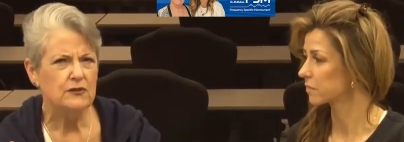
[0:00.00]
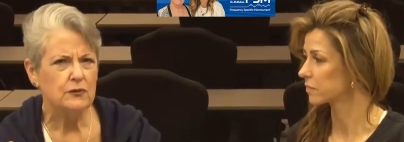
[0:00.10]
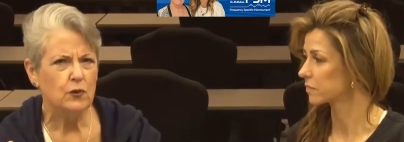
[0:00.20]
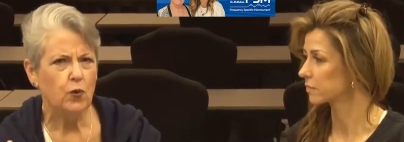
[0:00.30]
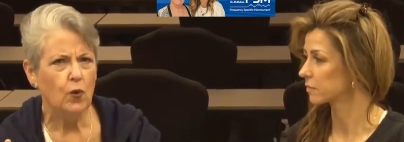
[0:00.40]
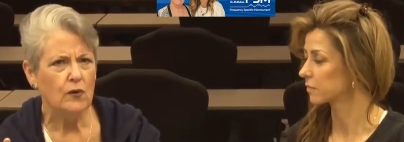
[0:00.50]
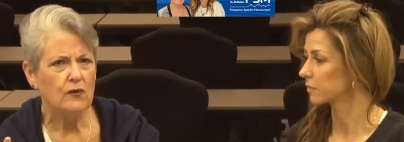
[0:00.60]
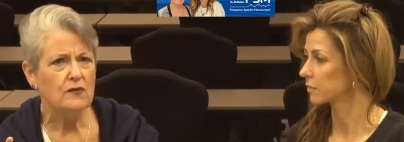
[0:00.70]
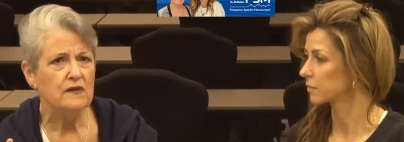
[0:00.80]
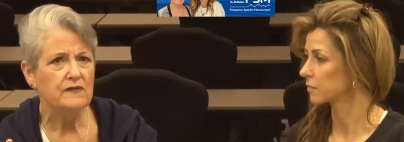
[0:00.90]

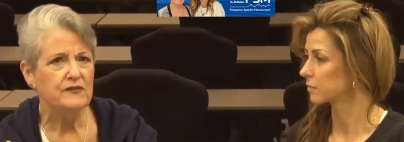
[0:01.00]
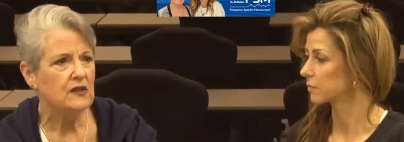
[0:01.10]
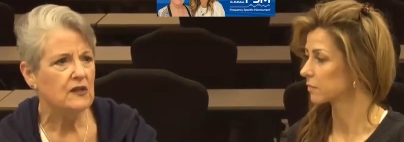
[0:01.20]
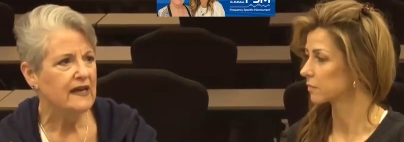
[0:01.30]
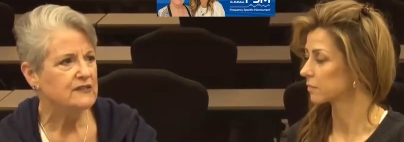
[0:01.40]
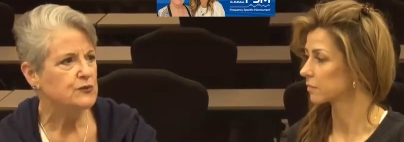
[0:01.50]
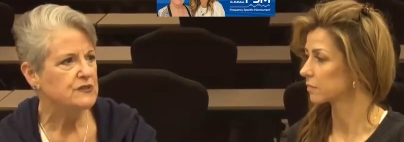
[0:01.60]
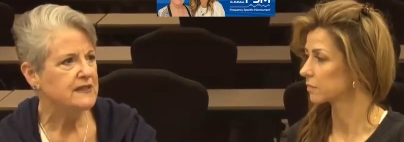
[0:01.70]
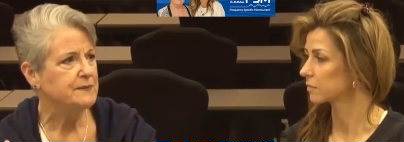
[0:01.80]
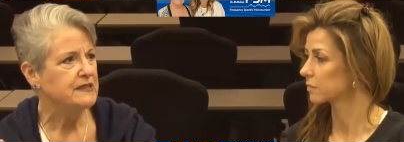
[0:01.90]
Speaker 1: quarter of the class was
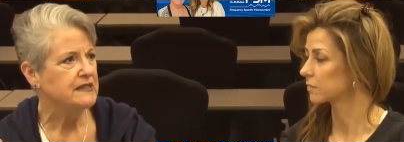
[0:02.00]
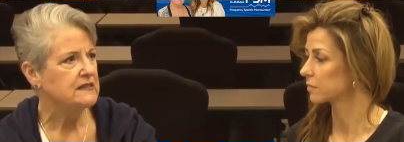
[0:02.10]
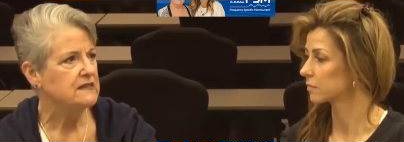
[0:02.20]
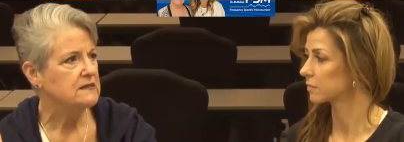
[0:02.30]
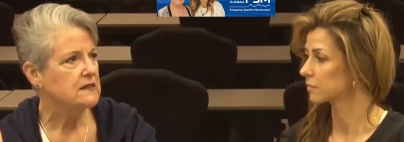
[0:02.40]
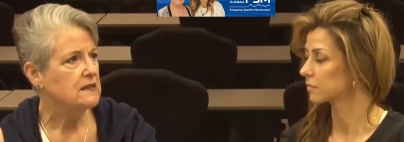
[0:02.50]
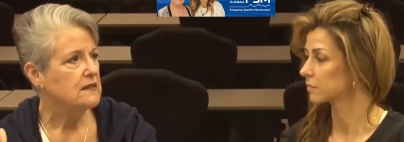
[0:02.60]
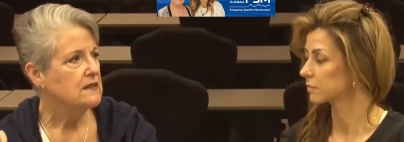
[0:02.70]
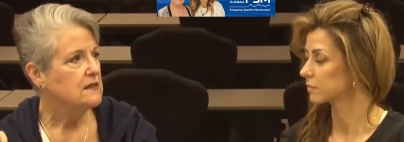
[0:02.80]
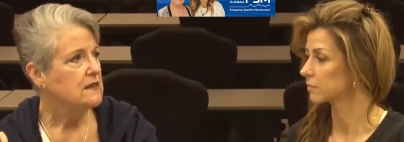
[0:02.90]
MDs,
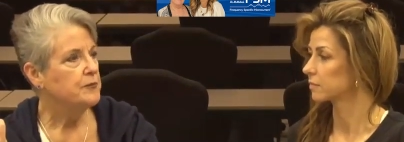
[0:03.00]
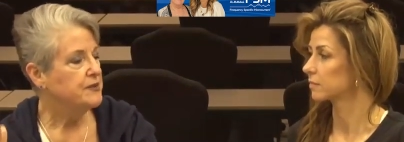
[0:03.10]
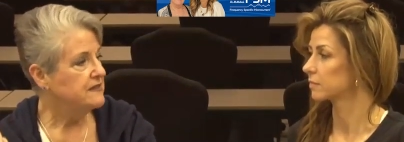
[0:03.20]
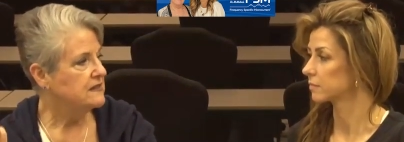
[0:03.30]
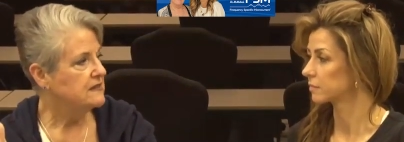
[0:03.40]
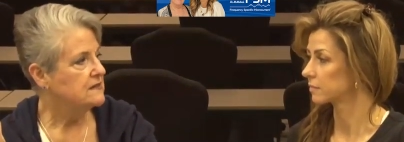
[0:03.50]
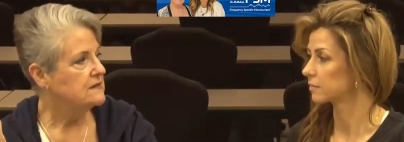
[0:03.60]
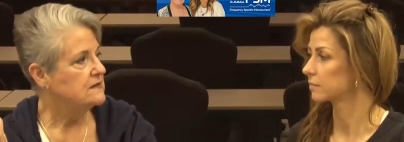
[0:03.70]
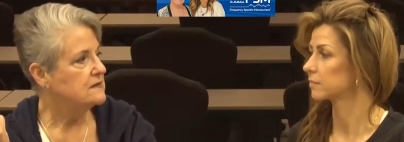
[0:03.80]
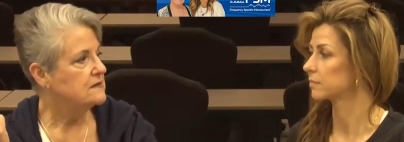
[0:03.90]

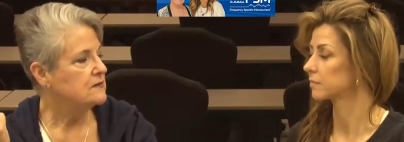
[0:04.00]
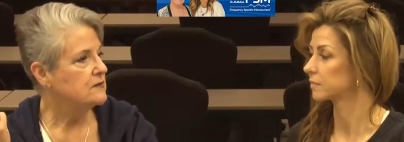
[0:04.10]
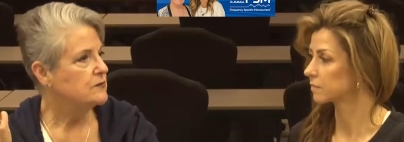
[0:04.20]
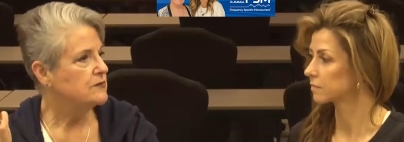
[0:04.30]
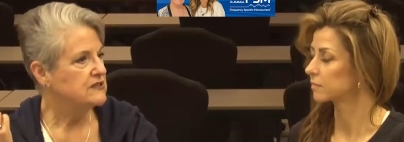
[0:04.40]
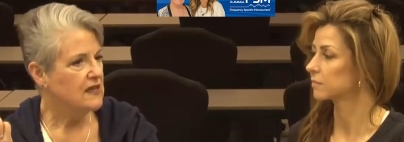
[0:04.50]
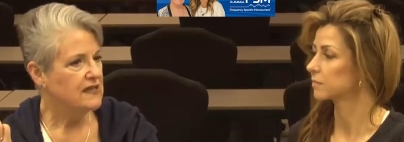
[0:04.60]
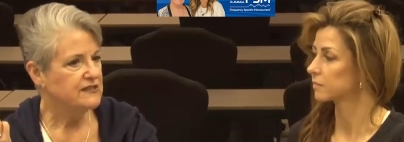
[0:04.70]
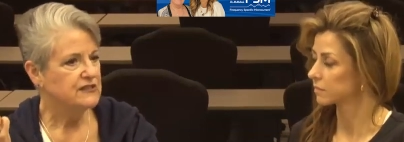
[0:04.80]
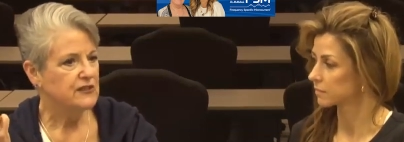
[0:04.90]
PTs, massage
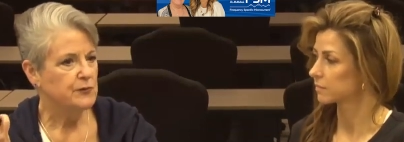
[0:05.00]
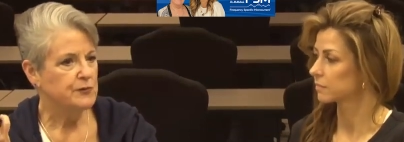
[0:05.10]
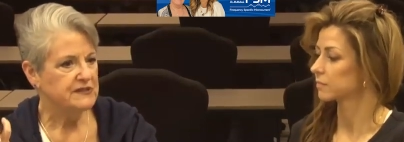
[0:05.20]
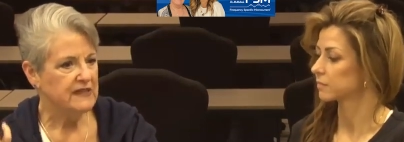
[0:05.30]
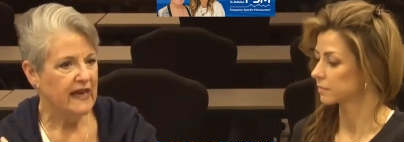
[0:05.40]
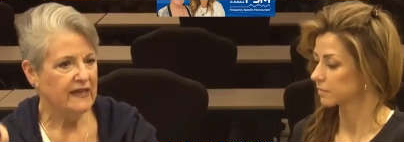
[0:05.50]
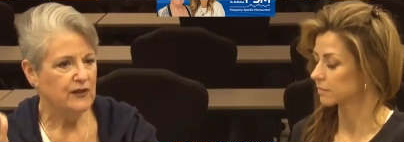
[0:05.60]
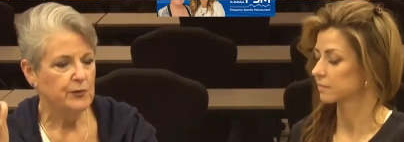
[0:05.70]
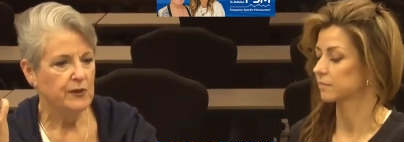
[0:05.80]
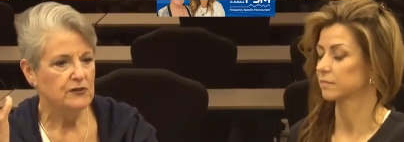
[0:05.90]
therapists,
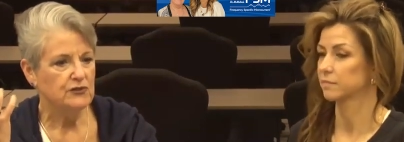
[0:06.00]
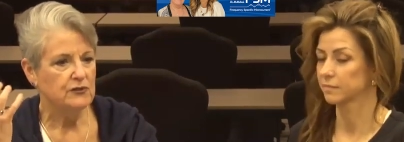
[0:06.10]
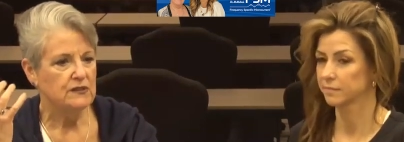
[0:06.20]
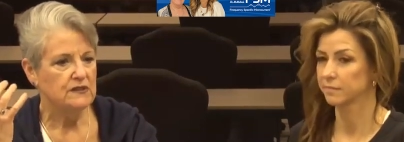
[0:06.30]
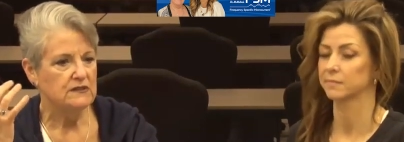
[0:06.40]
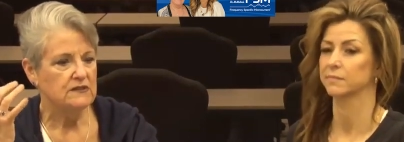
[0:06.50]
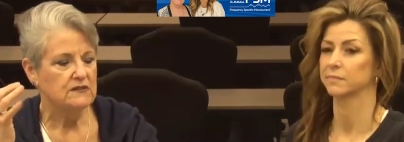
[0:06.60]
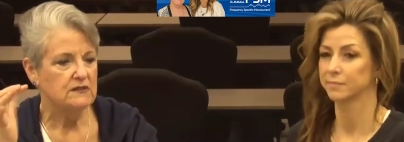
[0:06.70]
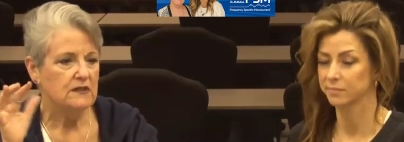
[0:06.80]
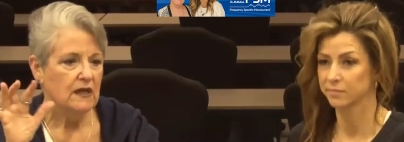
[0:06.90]
acupuncturists,
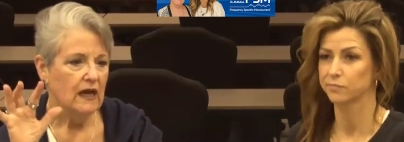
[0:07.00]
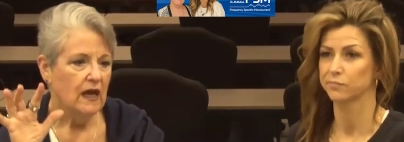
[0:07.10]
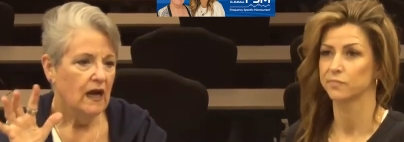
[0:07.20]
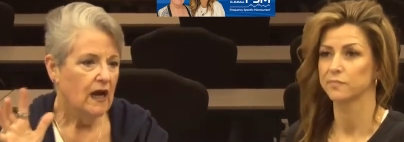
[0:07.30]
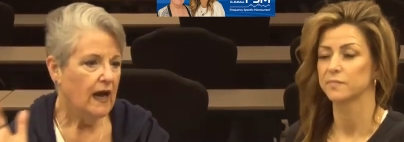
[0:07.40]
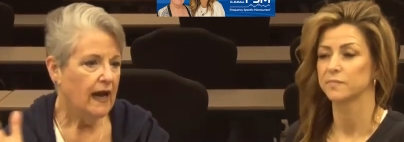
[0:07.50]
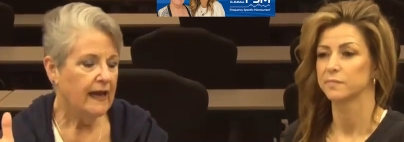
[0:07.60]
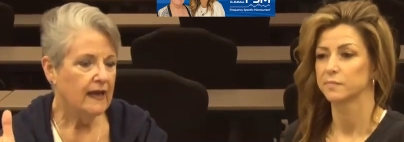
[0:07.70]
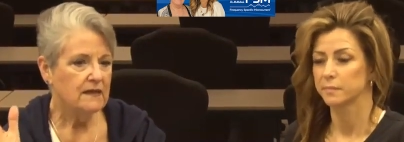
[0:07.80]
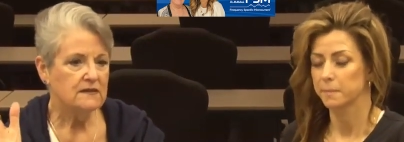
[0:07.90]

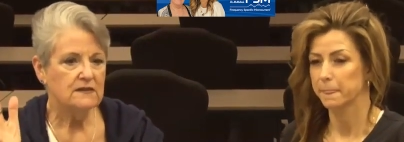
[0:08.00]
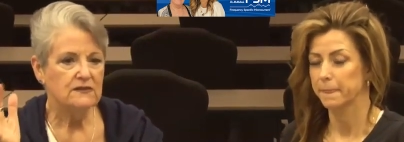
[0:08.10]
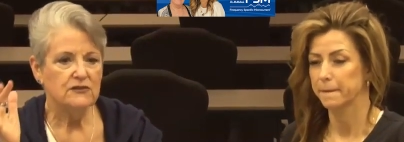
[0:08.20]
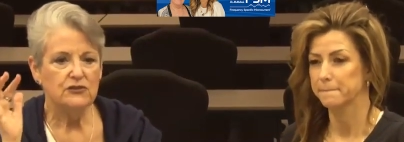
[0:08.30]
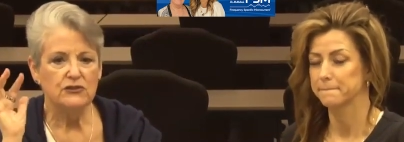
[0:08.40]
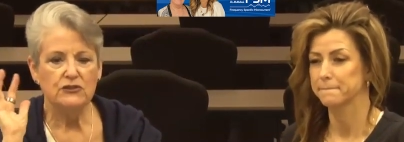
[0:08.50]
and